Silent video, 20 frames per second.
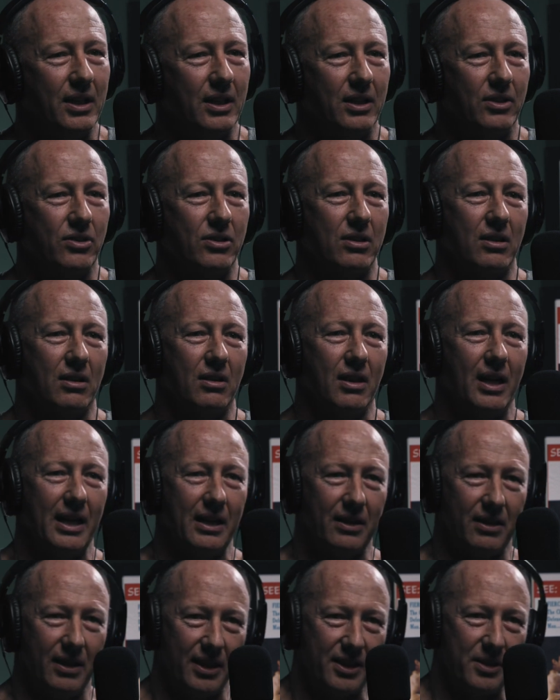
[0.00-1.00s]
in nature
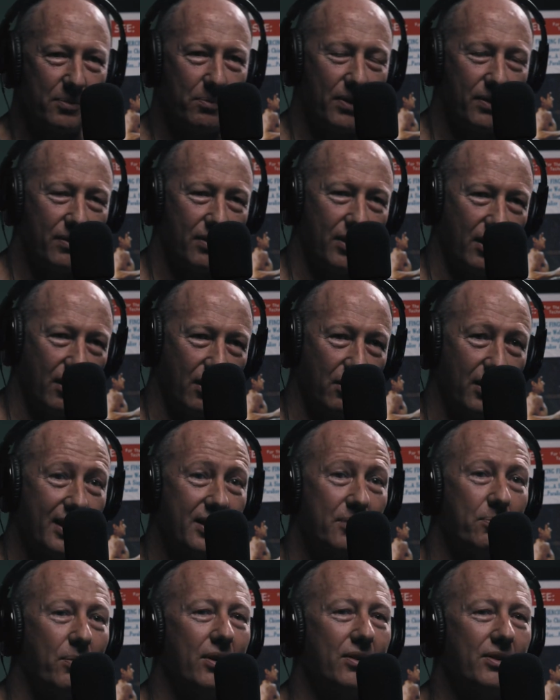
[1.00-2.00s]
and
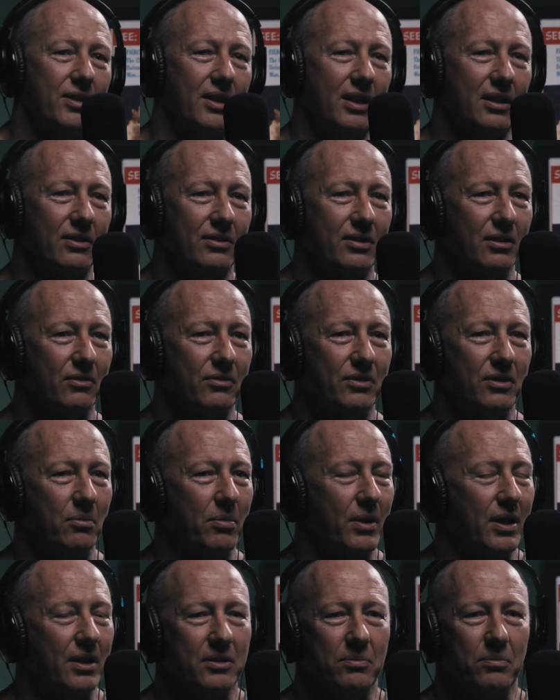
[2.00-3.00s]
exposing ourselves
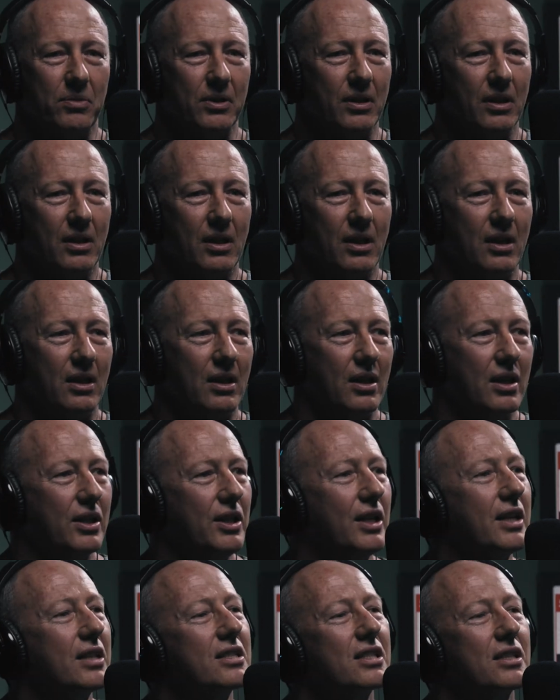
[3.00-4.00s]
to bugs, but
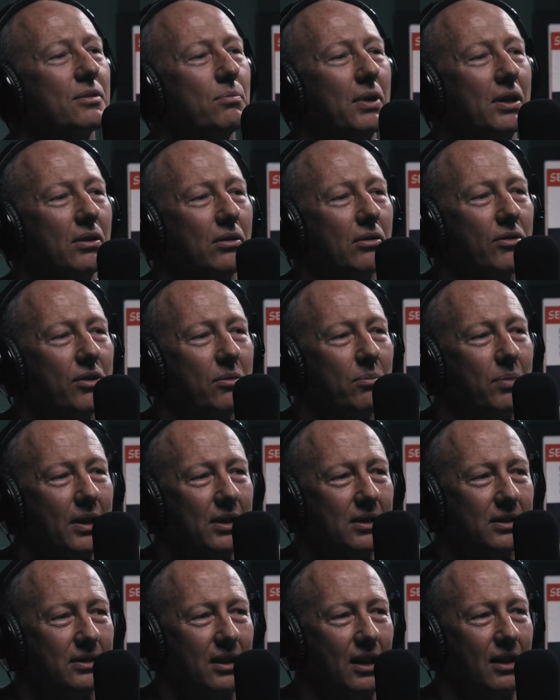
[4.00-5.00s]
you can smell the
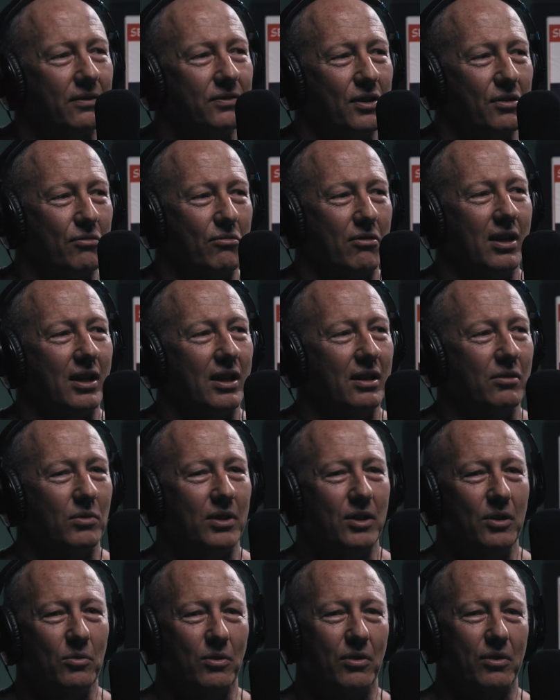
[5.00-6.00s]
bugs after the rain
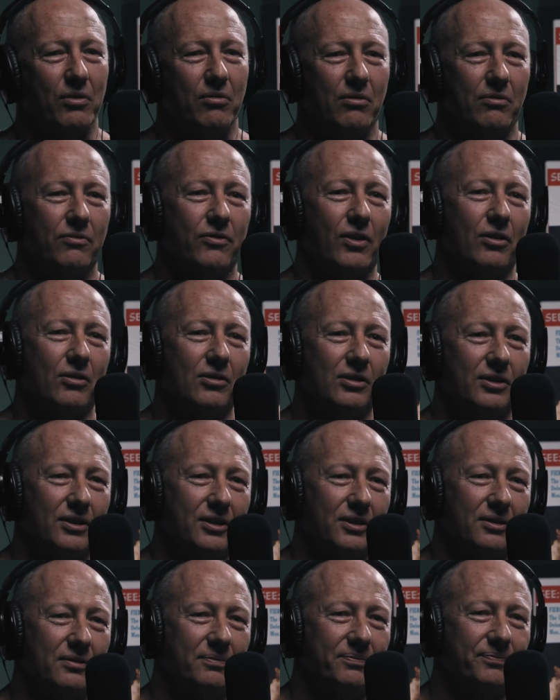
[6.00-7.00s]
when you walk through a
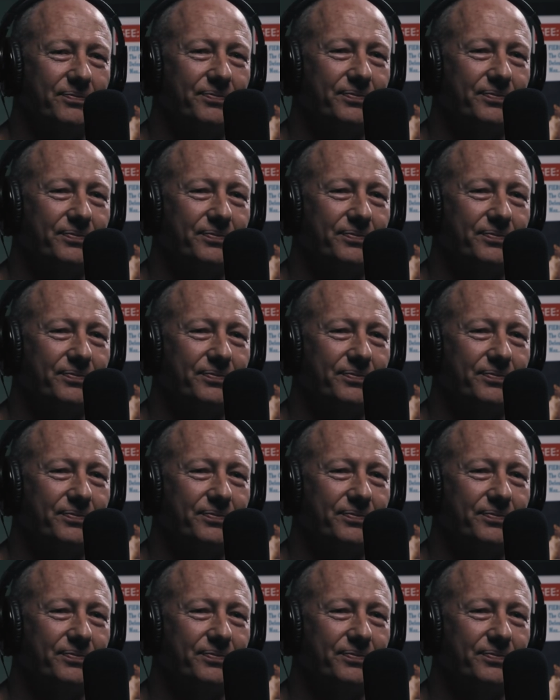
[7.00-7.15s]
forest.